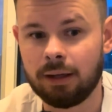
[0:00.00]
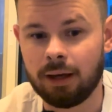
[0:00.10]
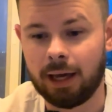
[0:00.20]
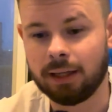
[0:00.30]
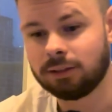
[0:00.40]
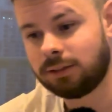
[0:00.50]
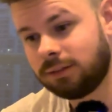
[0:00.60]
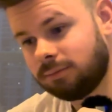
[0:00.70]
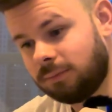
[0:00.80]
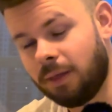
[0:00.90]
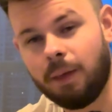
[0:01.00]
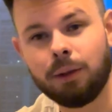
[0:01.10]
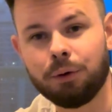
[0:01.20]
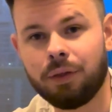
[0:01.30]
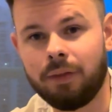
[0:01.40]
and then they
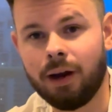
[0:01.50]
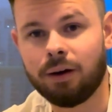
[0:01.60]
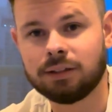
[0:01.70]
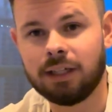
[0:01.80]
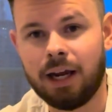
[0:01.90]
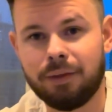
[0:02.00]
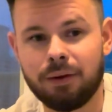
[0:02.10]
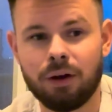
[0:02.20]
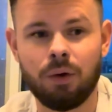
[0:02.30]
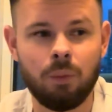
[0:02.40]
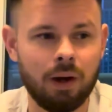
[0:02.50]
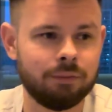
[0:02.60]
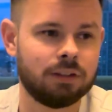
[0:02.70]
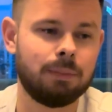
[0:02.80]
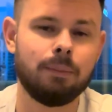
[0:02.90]
look at the RSA and they go, "Well, I have
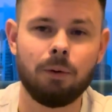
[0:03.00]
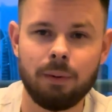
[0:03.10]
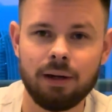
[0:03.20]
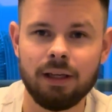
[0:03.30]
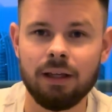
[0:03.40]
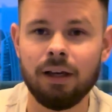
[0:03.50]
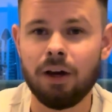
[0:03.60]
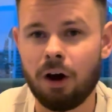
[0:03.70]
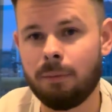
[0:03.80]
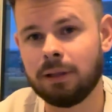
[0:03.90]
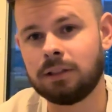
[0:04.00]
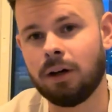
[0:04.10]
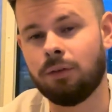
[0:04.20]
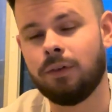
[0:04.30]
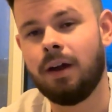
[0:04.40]
to spend more money on
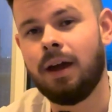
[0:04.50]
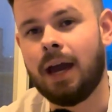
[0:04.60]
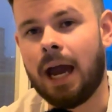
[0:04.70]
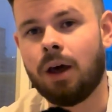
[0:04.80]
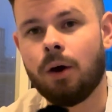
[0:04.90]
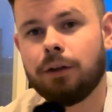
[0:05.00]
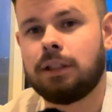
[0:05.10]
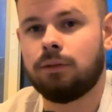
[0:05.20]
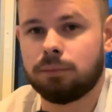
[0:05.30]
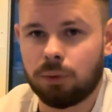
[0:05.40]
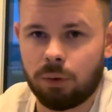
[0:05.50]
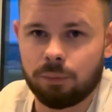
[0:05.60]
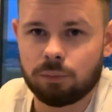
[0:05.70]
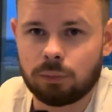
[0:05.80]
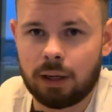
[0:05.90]
myself," and it hurts even more,
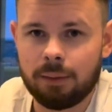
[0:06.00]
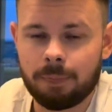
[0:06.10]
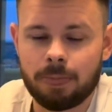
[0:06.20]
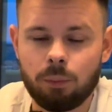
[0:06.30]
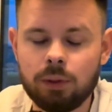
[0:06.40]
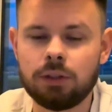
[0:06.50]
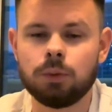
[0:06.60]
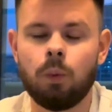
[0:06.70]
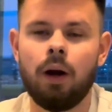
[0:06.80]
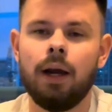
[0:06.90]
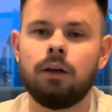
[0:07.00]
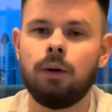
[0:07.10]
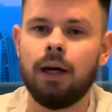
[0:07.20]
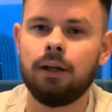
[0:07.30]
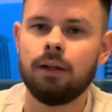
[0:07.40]
right? Which is why I
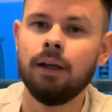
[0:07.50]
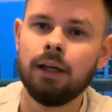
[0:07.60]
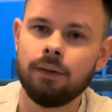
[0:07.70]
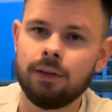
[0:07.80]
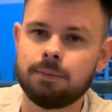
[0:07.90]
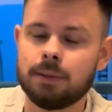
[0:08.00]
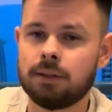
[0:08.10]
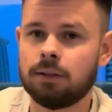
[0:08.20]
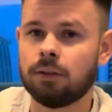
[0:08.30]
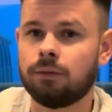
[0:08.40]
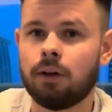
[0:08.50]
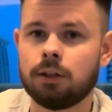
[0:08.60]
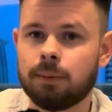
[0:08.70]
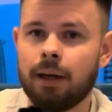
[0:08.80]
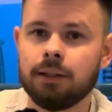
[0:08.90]
created this business in the
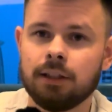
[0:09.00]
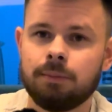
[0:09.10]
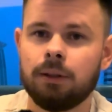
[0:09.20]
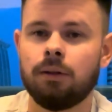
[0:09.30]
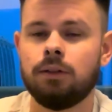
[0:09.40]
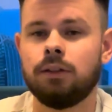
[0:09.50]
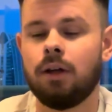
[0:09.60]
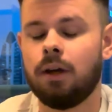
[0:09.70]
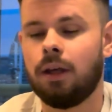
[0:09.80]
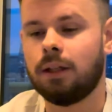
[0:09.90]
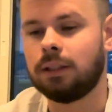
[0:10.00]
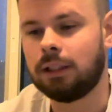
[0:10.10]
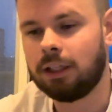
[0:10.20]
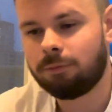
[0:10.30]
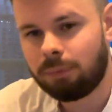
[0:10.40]
first place, is because to
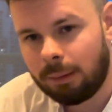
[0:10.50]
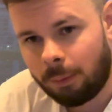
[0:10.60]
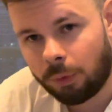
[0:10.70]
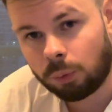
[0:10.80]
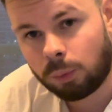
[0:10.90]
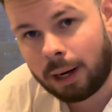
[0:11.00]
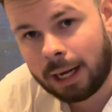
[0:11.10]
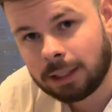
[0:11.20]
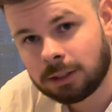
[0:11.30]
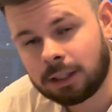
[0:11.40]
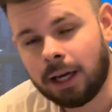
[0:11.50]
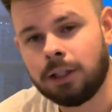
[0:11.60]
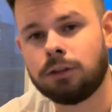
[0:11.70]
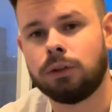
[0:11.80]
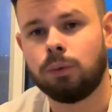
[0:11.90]
give people the right
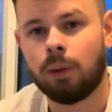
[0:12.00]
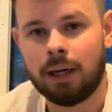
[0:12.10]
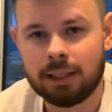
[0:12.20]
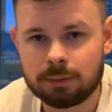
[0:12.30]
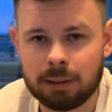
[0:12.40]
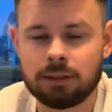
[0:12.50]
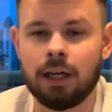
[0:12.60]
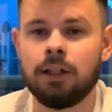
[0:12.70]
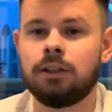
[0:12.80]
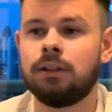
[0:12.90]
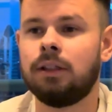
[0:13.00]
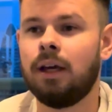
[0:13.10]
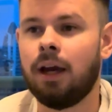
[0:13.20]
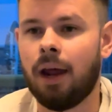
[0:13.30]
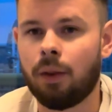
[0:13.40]
education, the right expectation,
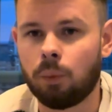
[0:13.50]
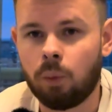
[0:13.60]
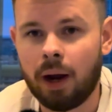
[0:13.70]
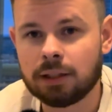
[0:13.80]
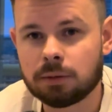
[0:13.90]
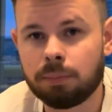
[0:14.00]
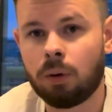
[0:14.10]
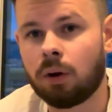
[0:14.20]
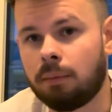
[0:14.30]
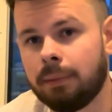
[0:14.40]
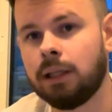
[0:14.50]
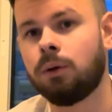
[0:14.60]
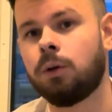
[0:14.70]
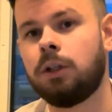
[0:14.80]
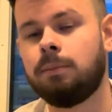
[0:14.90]
and the right support and
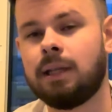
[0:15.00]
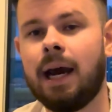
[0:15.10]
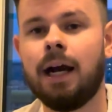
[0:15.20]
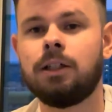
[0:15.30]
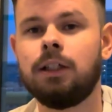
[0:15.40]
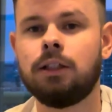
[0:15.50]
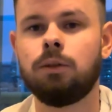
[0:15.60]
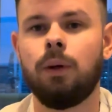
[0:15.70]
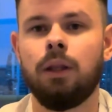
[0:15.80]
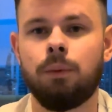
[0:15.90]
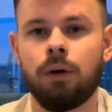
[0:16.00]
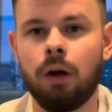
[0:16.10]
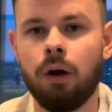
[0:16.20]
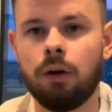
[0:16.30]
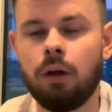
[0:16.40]
mentorship to actually get to where they want to
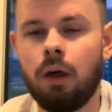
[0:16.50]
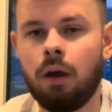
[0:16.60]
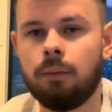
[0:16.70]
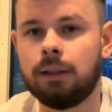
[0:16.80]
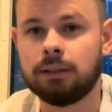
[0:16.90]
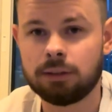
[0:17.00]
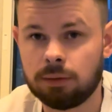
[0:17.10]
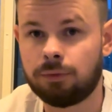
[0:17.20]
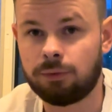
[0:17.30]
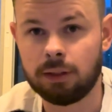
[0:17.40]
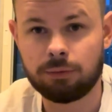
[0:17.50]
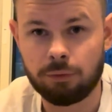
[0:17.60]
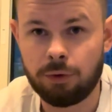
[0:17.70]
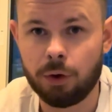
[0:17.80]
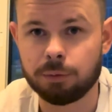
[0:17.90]
go. Because this
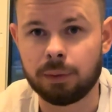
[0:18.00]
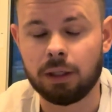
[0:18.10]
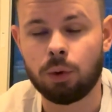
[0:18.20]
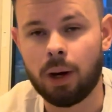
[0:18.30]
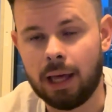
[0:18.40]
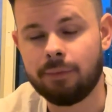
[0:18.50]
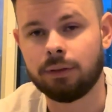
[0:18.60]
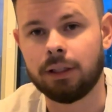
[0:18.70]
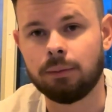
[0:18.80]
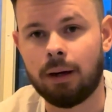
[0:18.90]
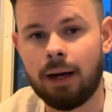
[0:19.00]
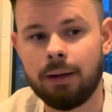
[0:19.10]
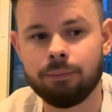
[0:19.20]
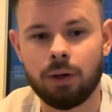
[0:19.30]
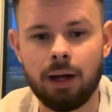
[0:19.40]
fulfills me quite heavily, right?
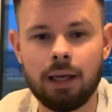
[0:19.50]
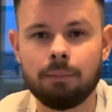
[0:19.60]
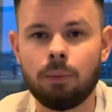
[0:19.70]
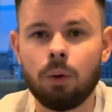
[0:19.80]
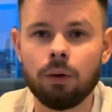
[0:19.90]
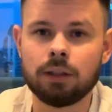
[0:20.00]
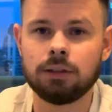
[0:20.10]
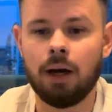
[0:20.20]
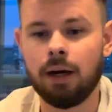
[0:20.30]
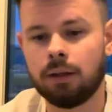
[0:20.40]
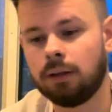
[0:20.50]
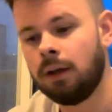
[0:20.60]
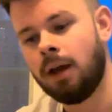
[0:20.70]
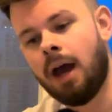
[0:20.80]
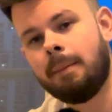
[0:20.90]
I get more excited
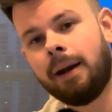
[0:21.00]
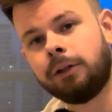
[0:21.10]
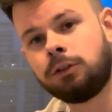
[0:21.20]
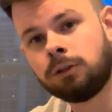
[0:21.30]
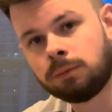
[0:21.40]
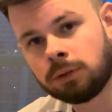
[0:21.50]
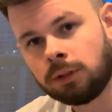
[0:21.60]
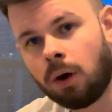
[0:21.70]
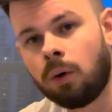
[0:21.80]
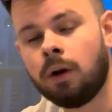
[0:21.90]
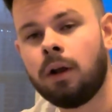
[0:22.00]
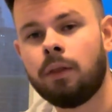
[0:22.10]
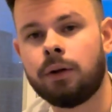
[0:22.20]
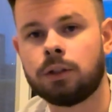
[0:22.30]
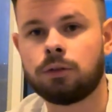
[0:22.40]
about a student result
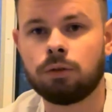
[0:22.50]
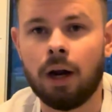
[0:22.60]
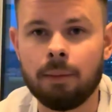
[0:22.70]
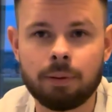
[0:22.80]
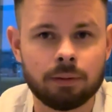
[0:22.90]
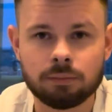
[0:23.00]
than a Stripe